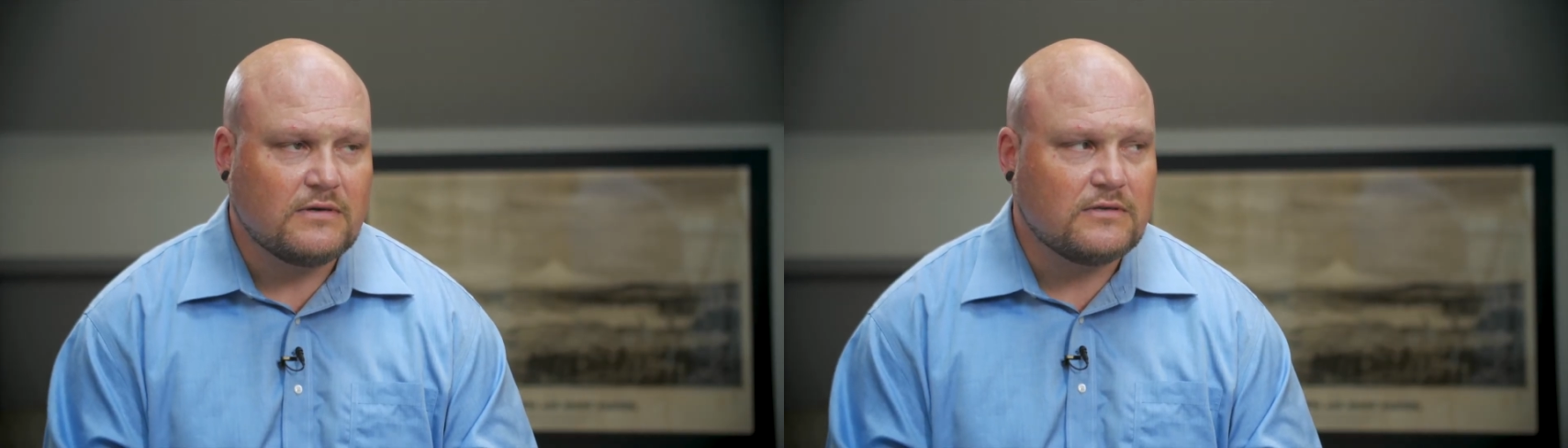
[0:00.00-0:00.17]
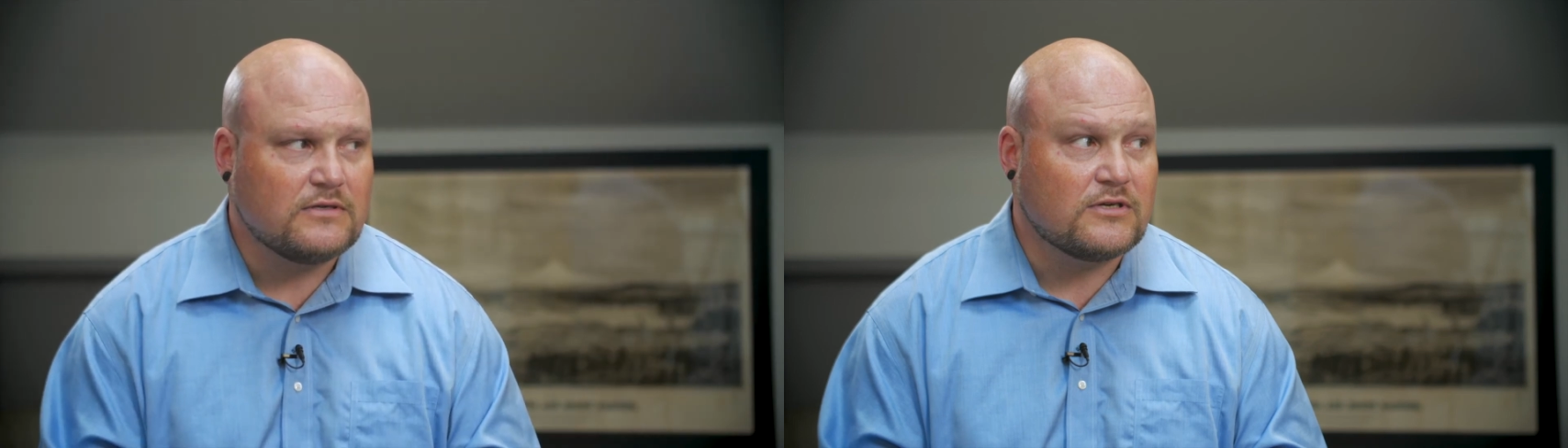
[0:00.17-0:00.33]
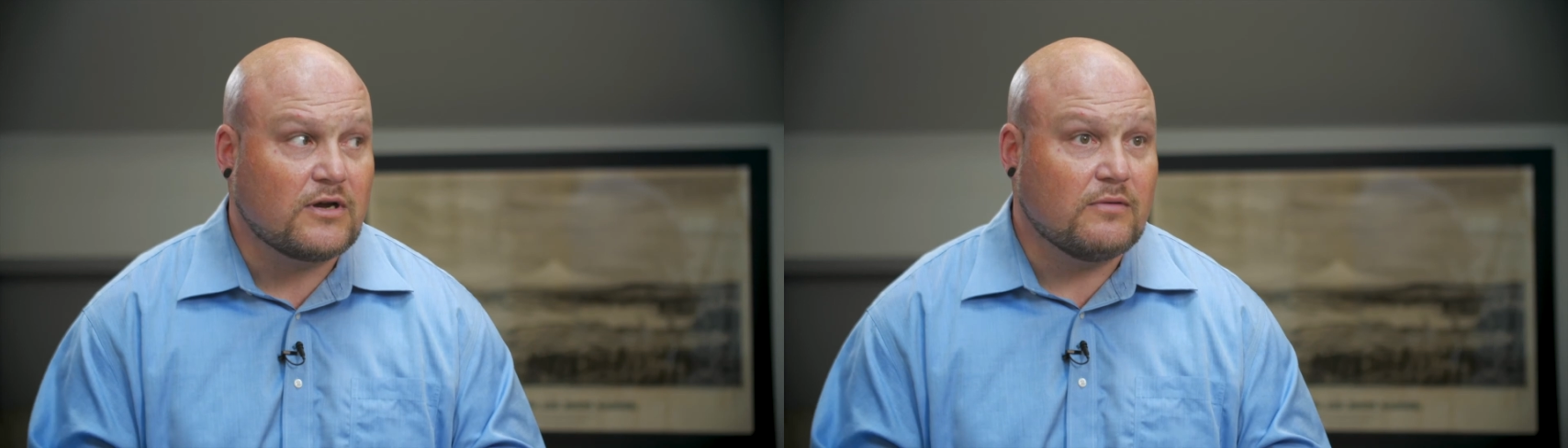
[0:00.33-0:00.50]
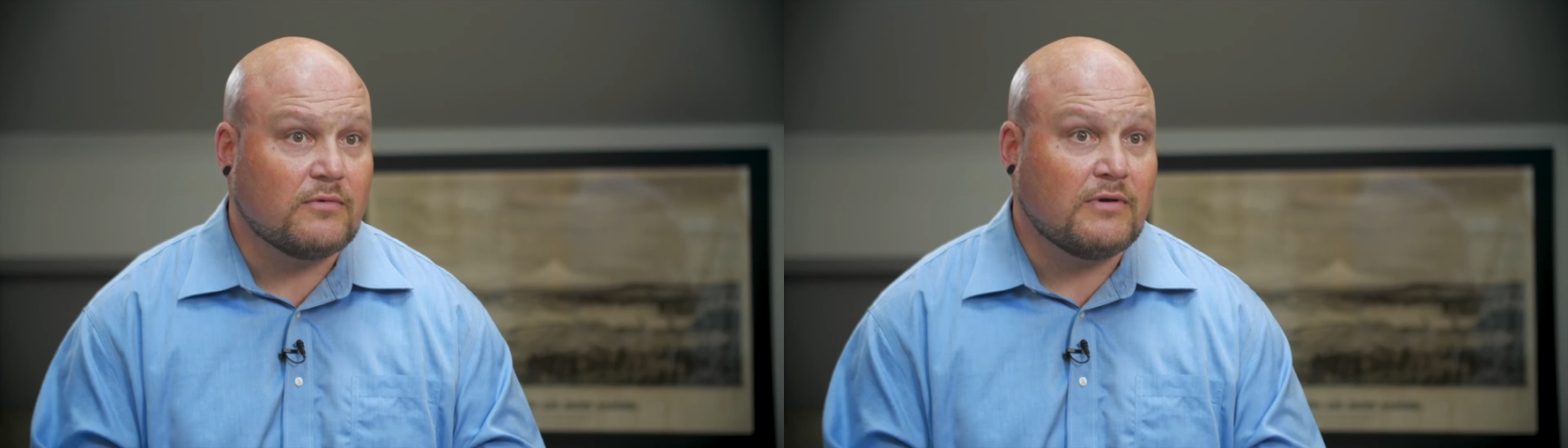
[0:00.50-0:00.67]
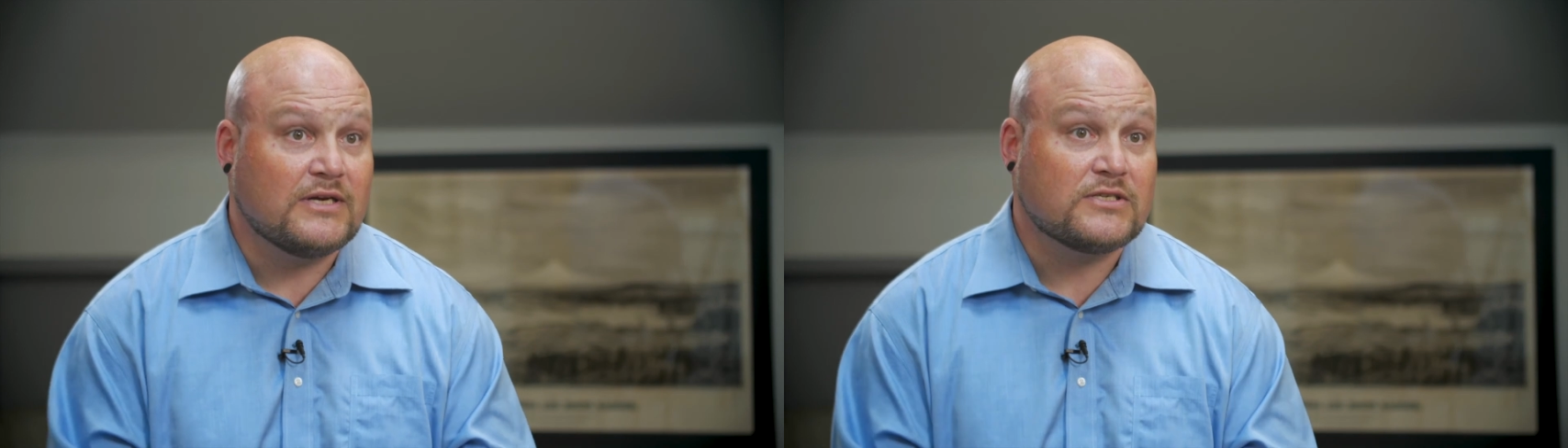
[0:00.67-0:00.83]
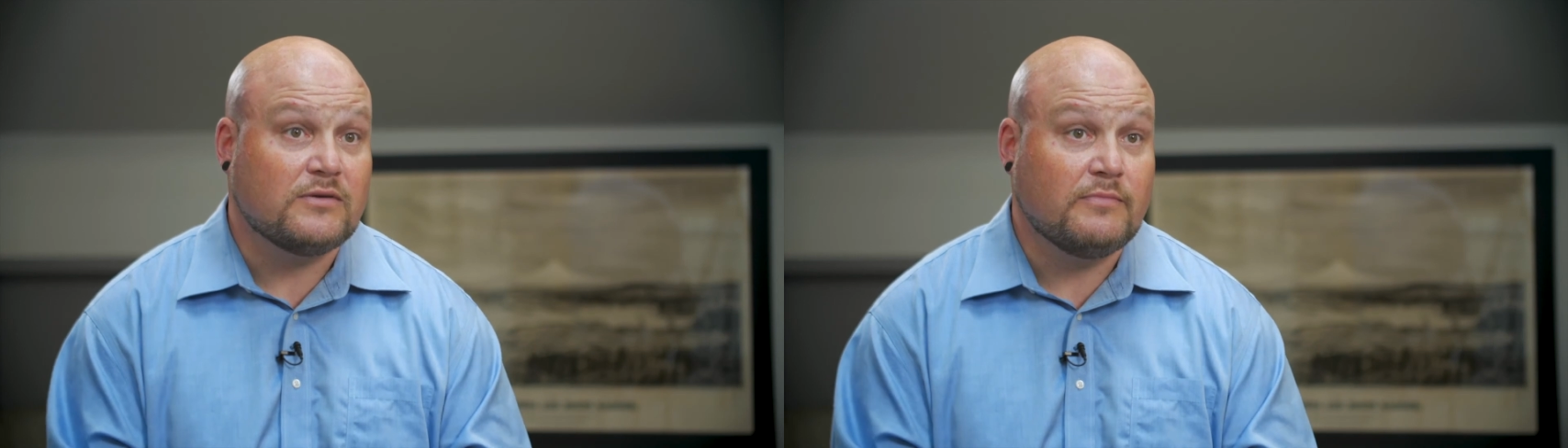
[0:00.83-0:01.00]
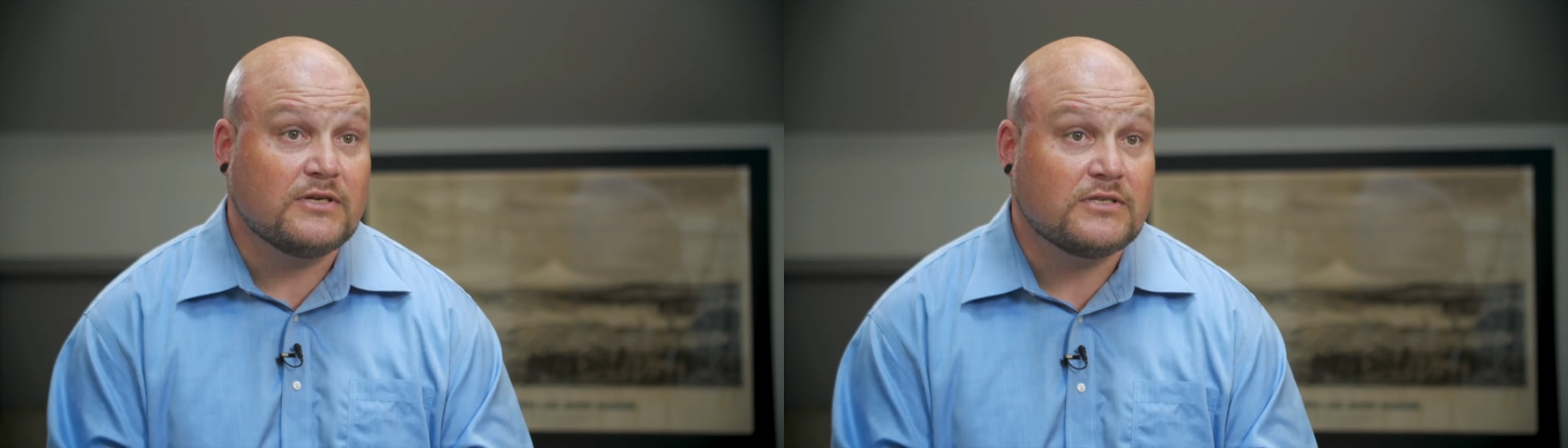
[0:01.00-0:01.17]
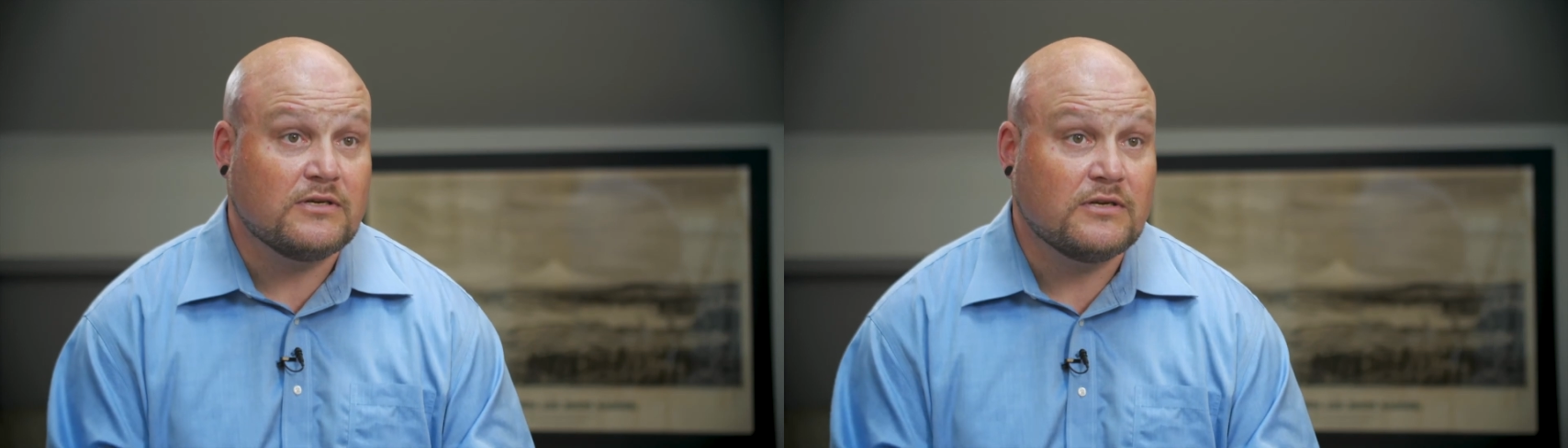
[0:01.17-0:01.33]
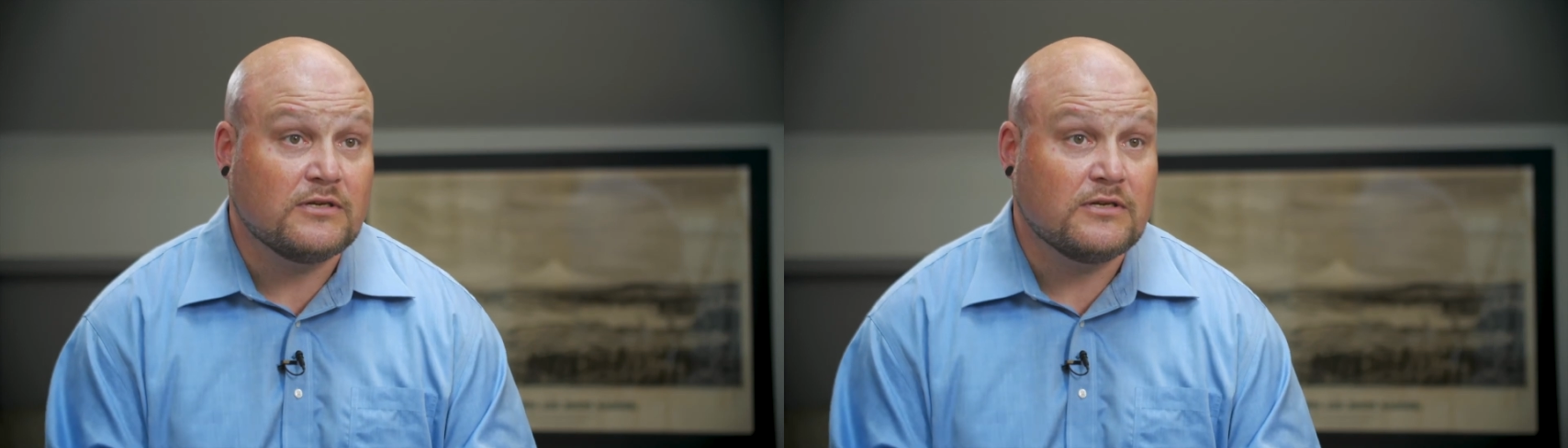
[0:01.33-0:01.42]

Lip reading: The Tacoma Rescue Mission